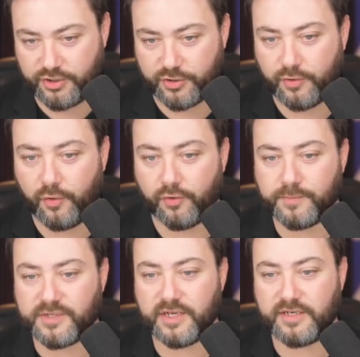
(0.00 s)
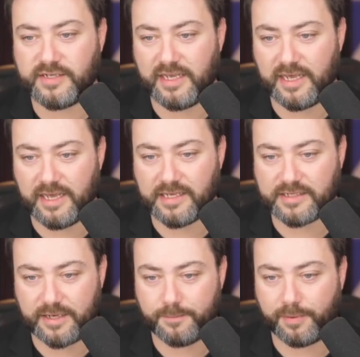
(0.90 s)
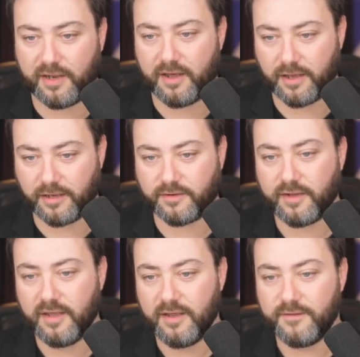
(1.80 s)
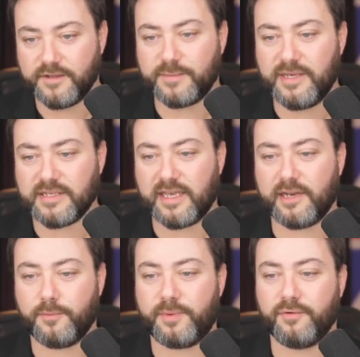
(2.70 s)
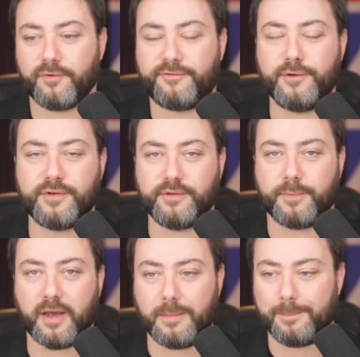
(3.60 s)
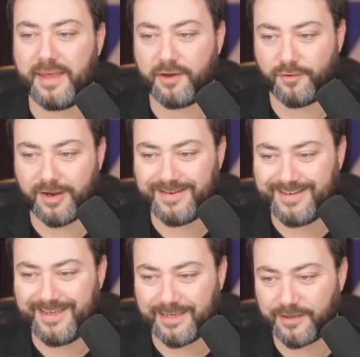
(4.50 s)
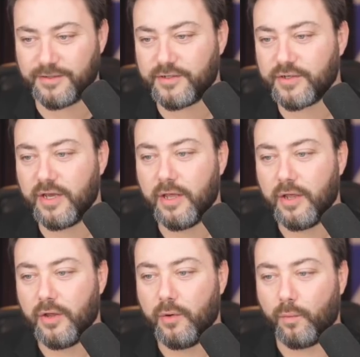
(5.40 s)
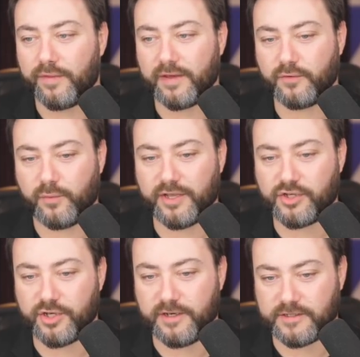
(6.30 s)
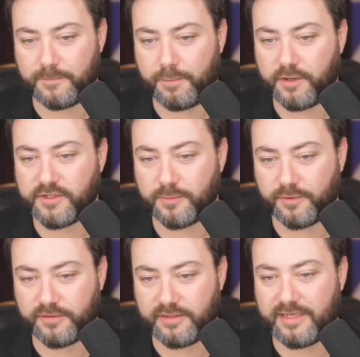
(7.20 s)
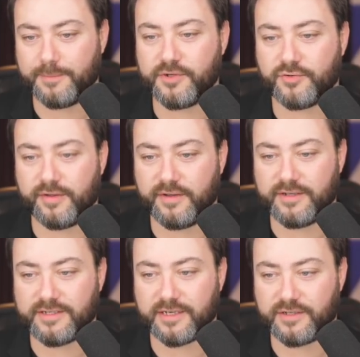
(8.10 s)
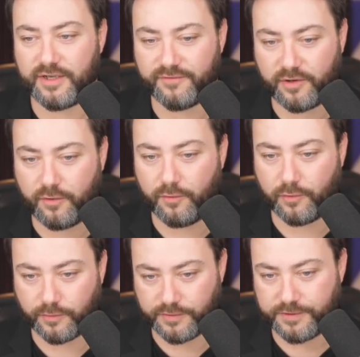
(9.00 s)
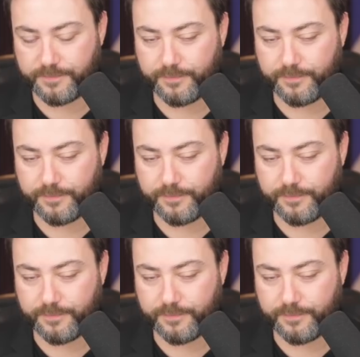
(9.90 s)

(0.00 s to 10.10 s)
or absurdity is implied. This means it cannot be refuted by mere ideas, without which it is impossible to demonstrate the necessity of a cause.